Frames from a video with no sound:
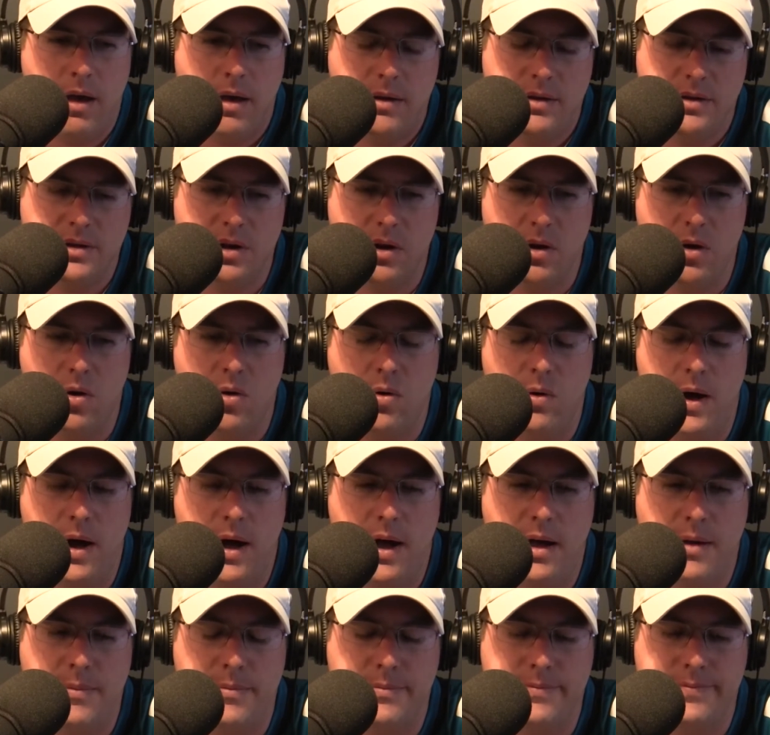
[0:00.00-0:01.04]

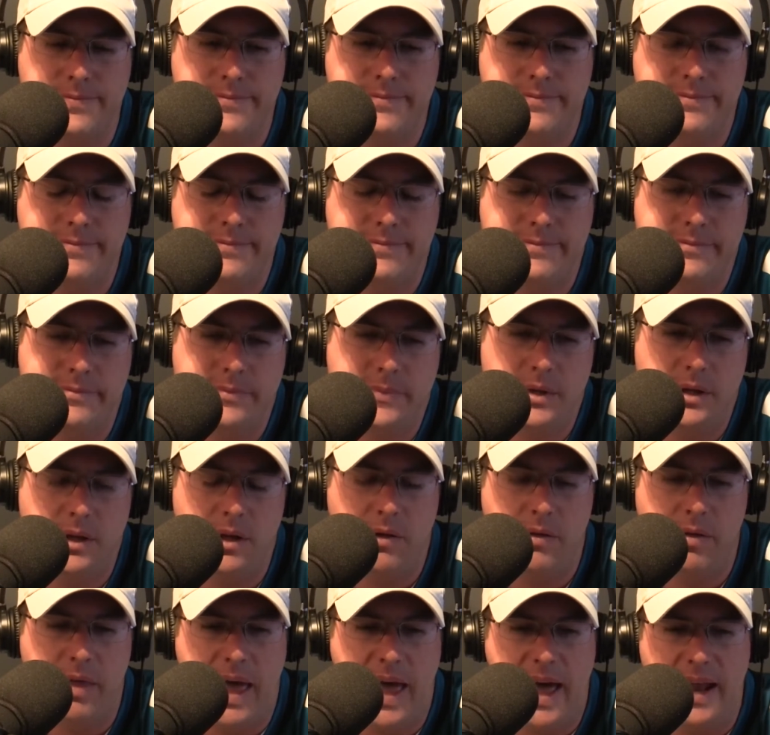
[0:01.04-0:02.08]
So,
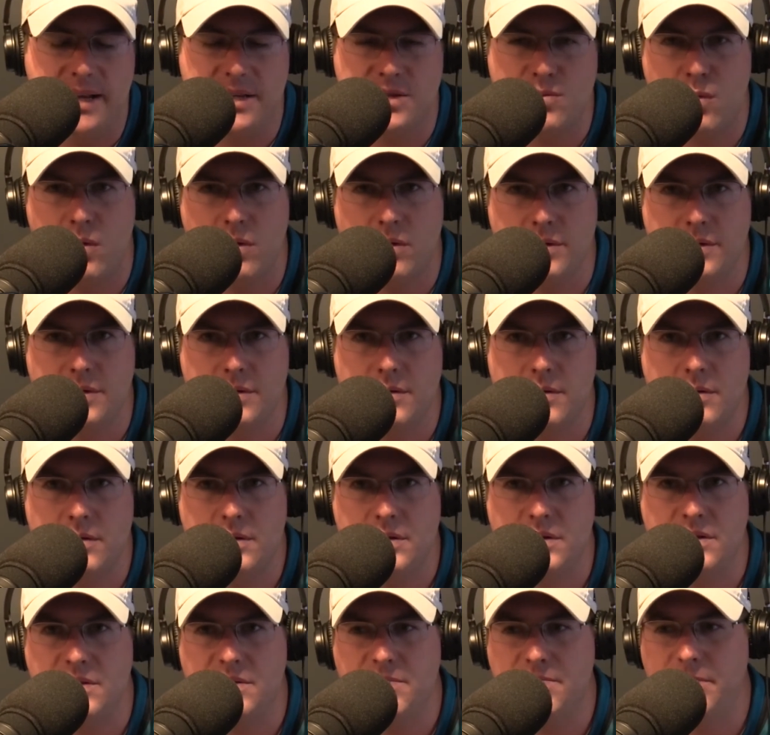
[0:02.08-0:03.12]
that as well
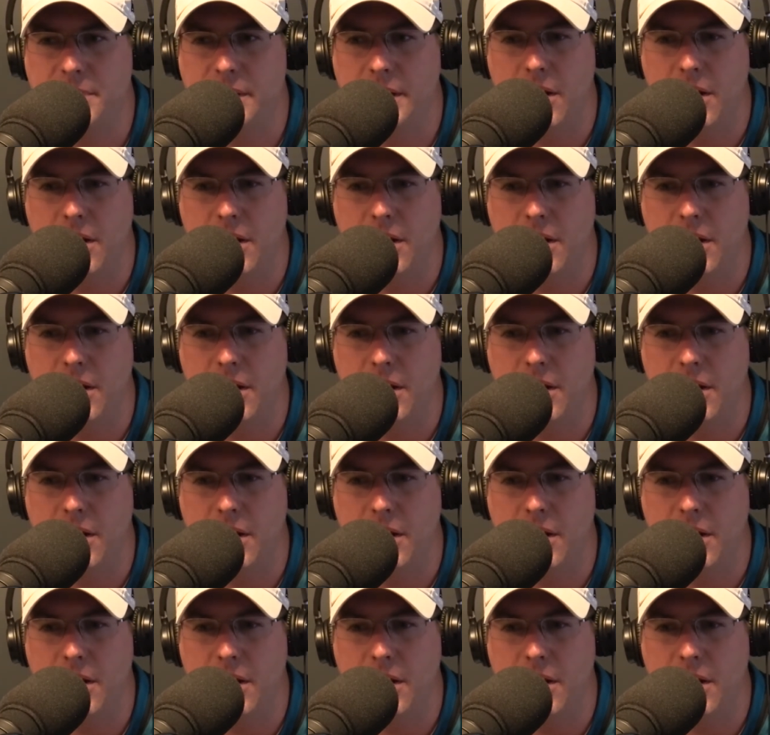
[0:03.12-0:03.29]
as,